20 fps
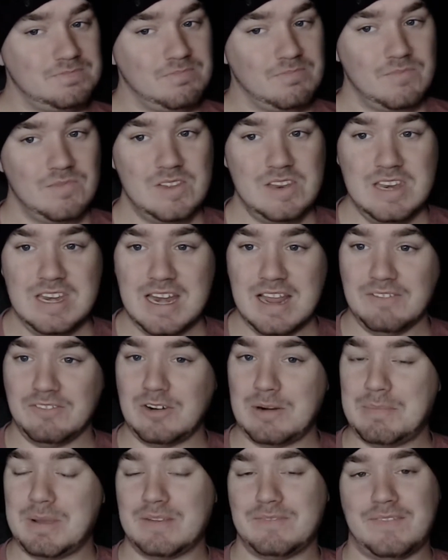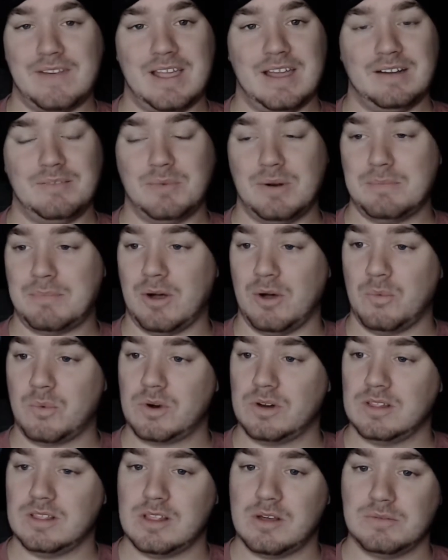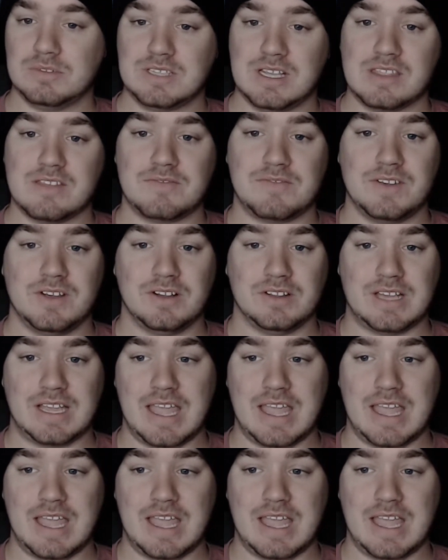never a big fan when Paul Worlilow was on the field.